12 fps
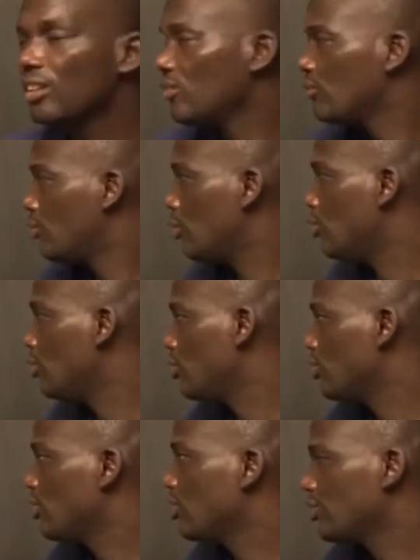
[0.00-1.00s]
for
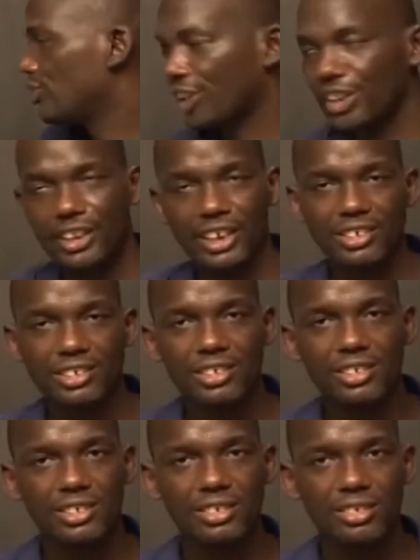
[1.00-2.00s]
3 years,
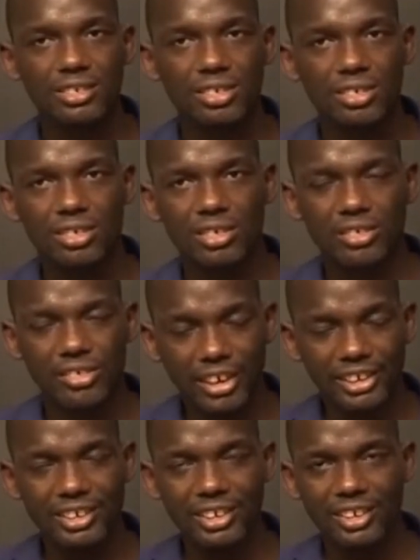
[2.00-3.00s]
right?